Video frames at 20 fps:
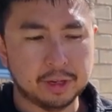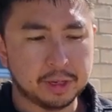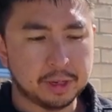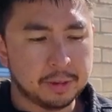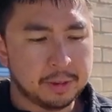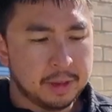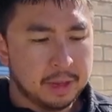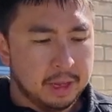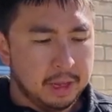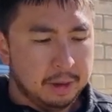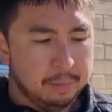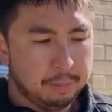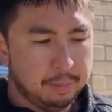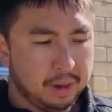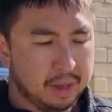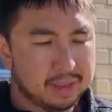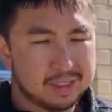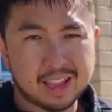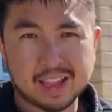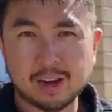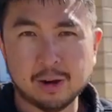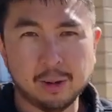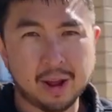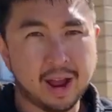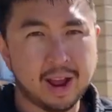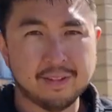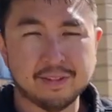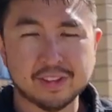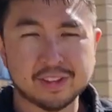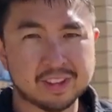it but they don't
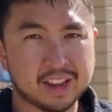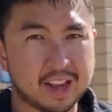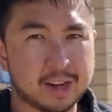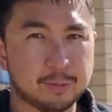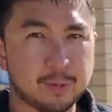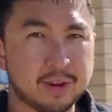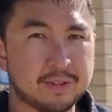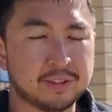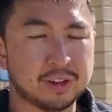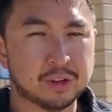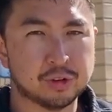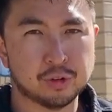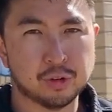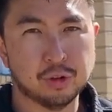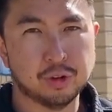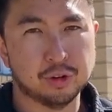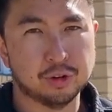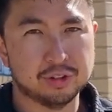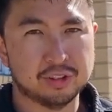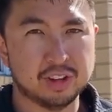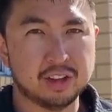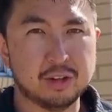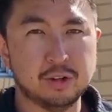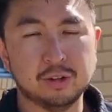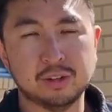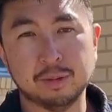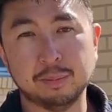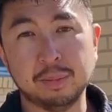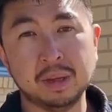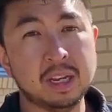have the sine wave controllers. They
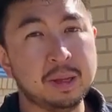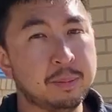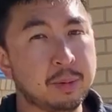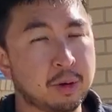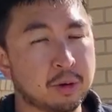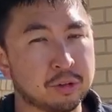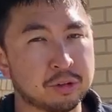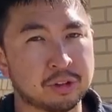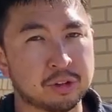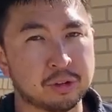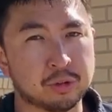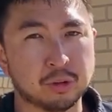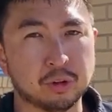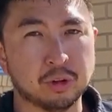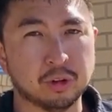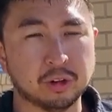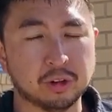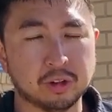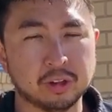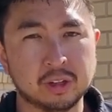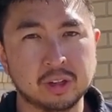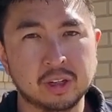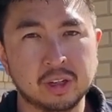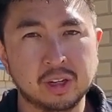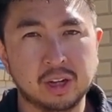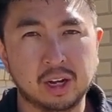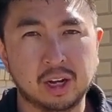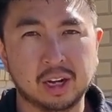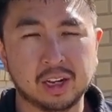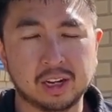use a Minimotors controller
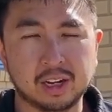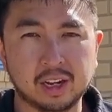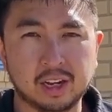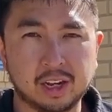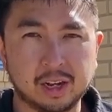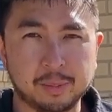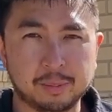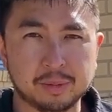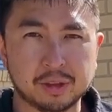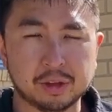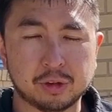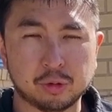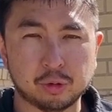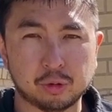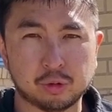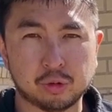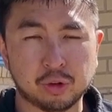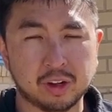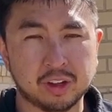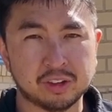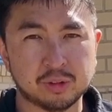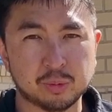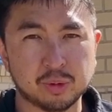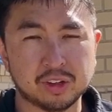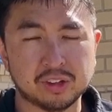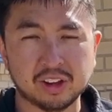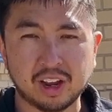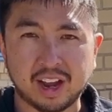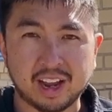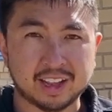on um, the Dualtrons,
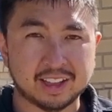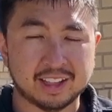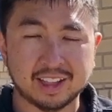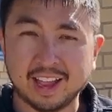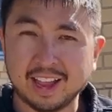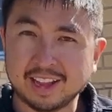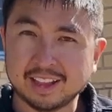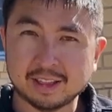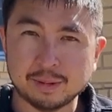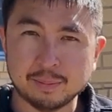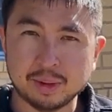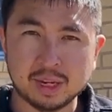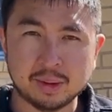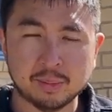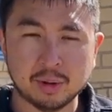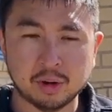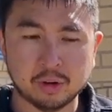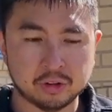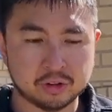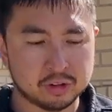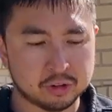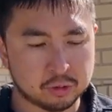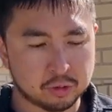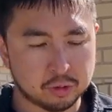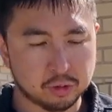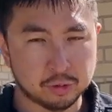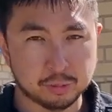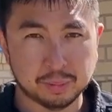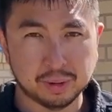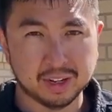which I like the Minimotors
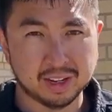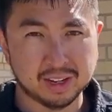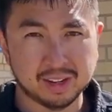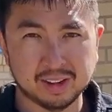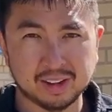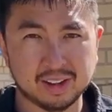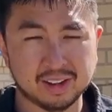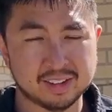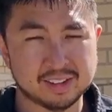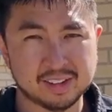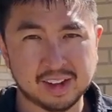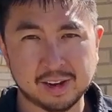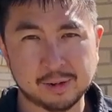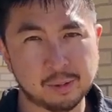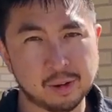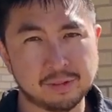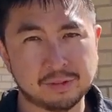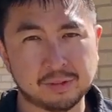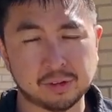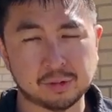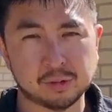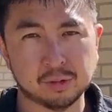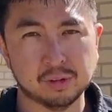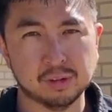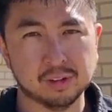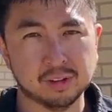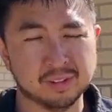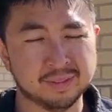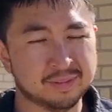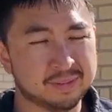controller, but a sine wave
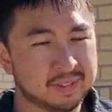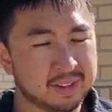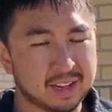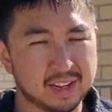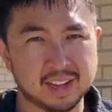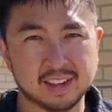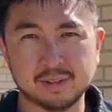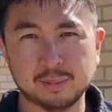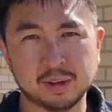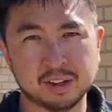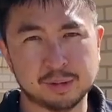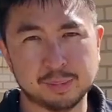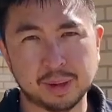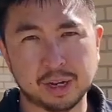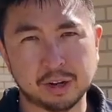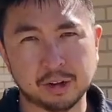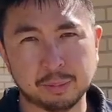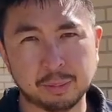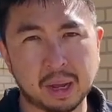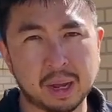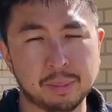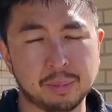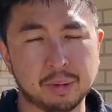controller is much better in my